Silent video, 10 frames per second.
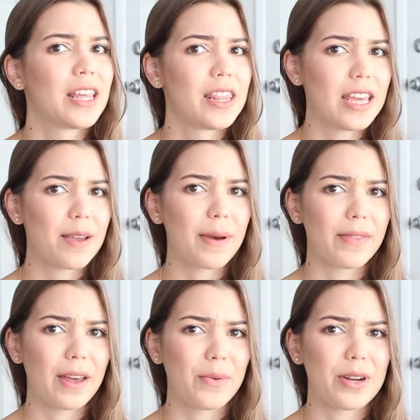think about
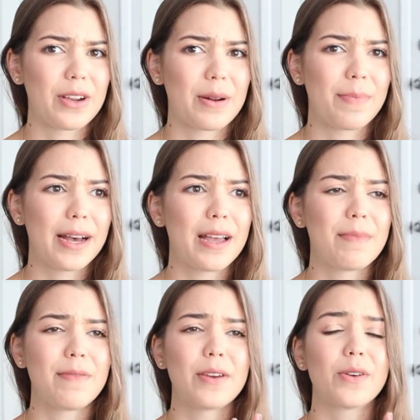that when you're gonna buy.
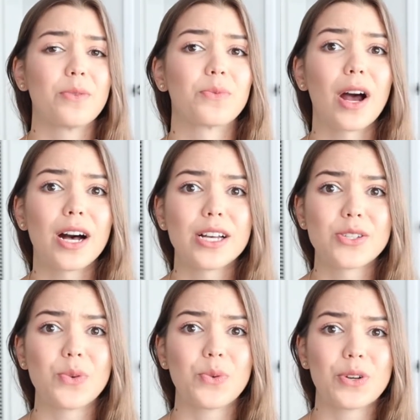Maybe go to
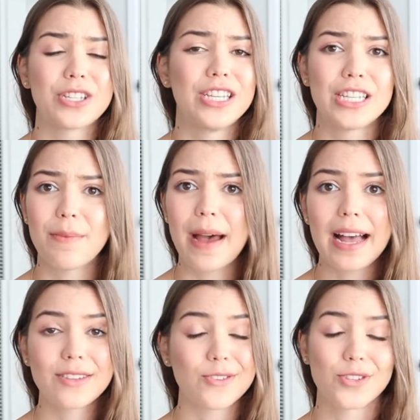Ross or TJ
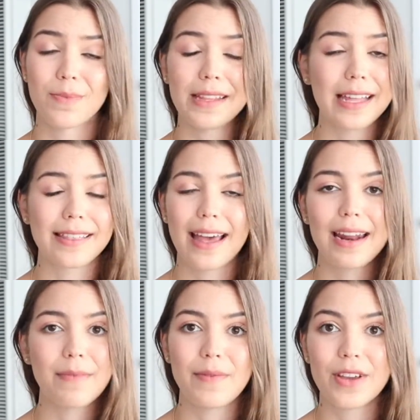Maxx or something like that,
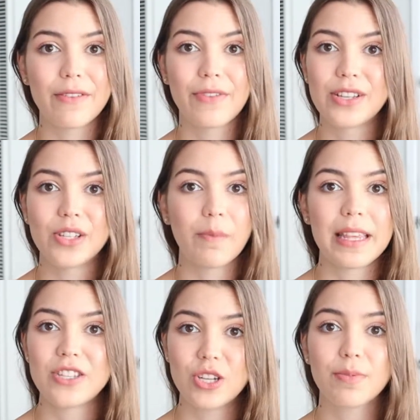and maybe you can find
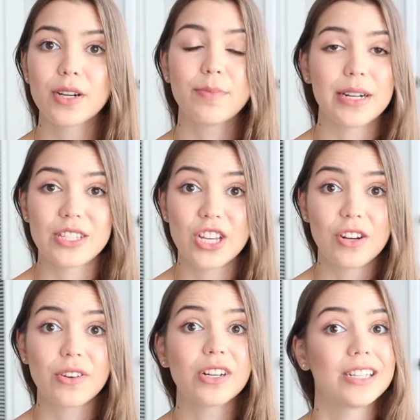something cheaper, but in
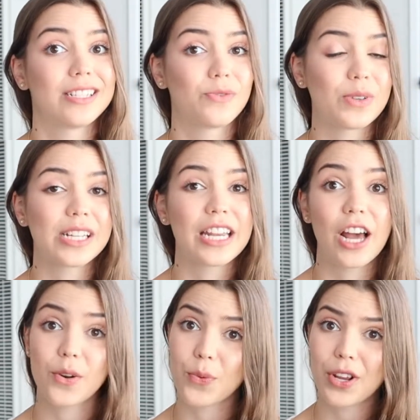general, it's really
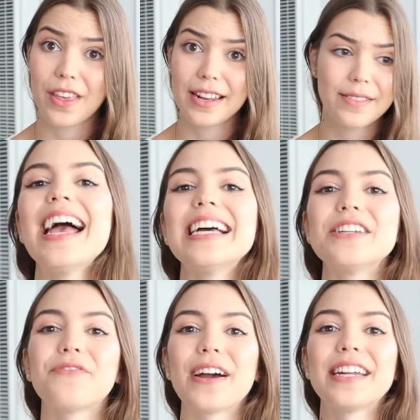not worth it. And
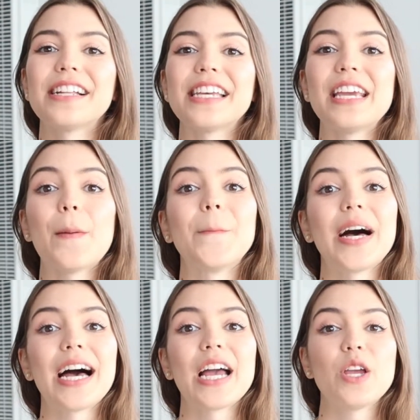finally,
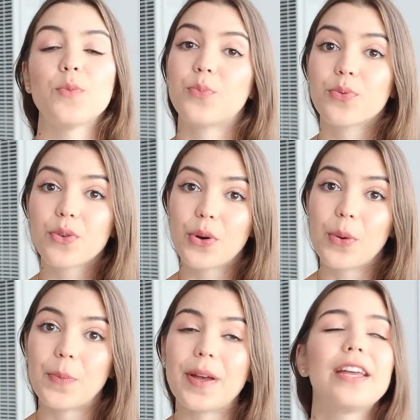my
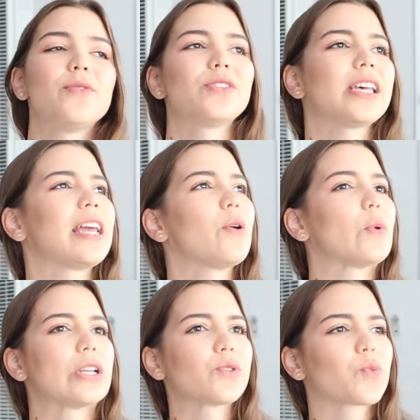broom. And you would say,
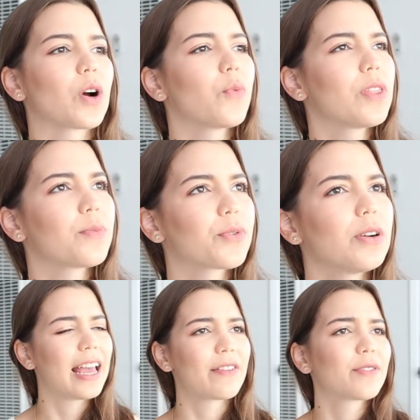what's wrong with a
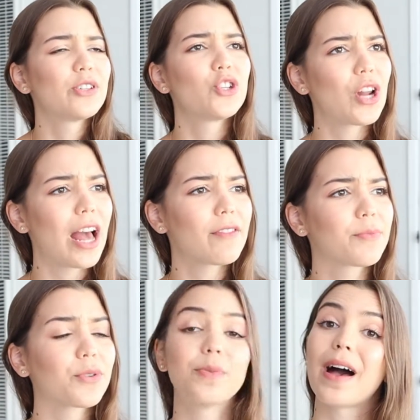broom? Everyone should have a
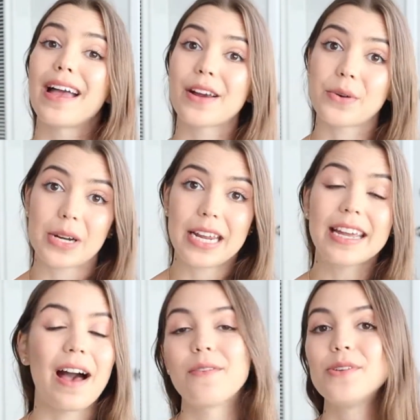broom. I agree.
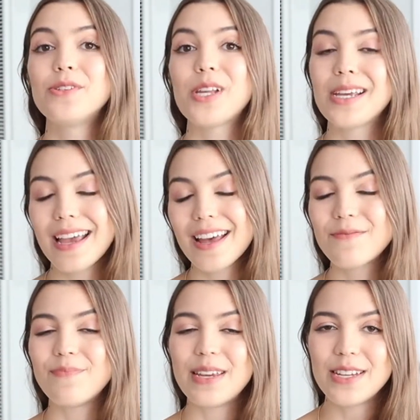I was,
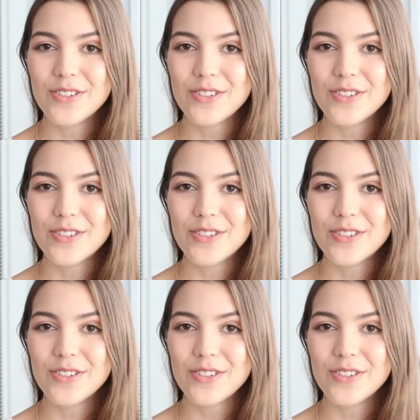again, being